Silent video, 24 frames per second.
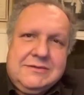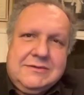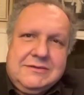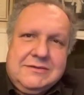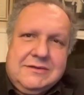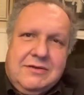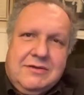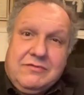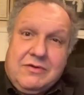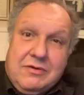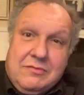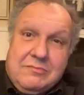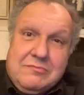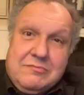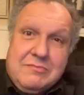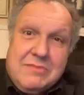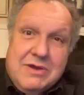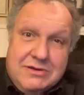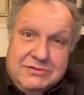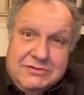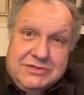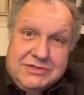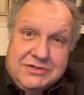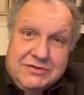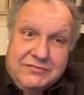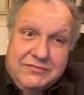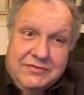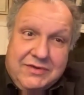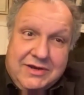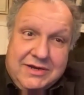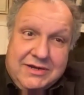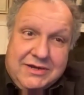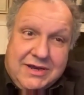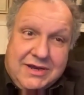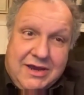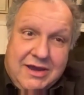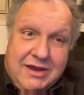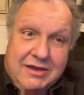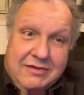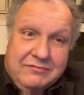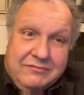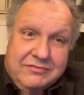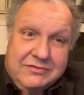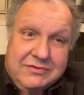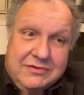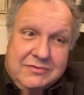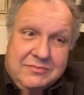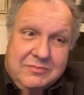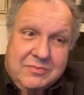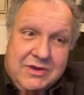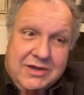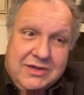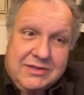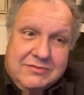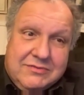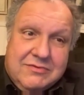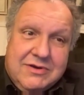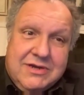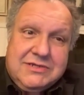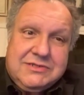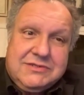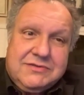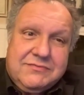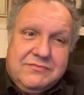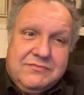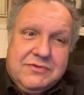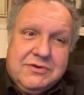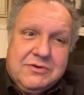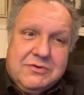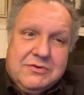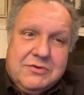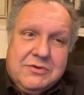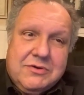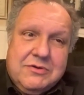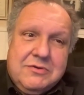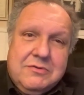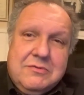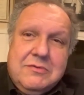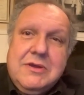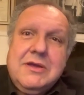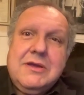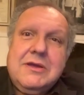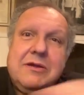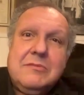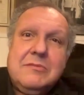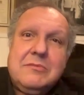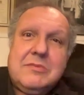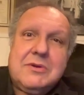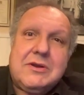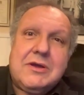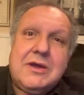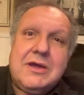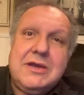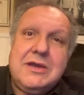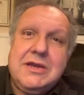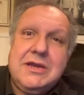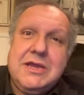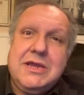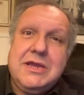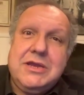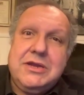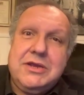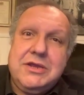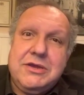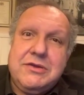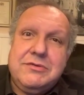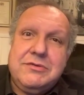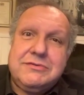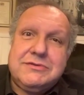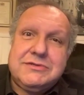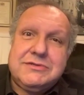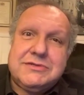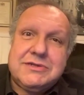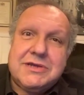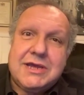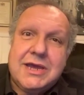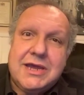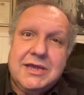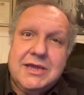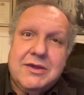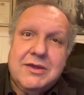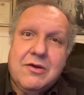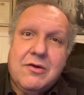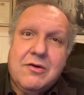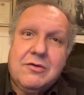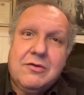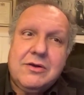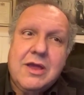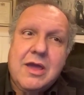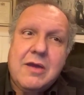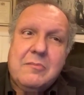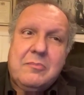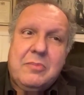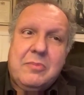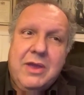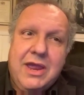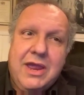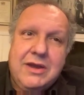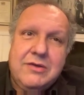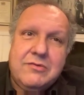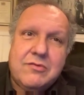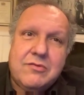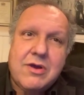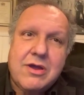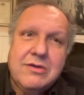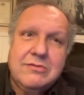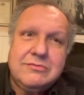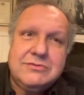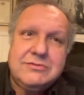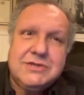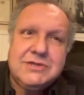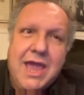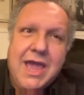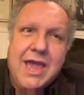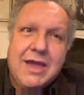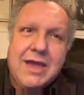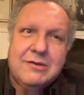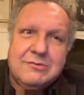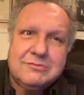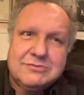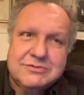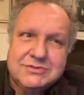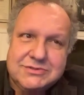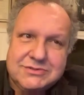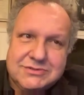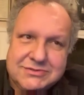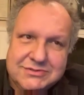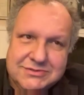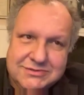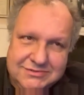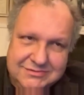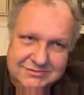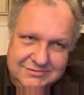I've got most of it covered by the rest of the crew, but I need you to take on Penrose House.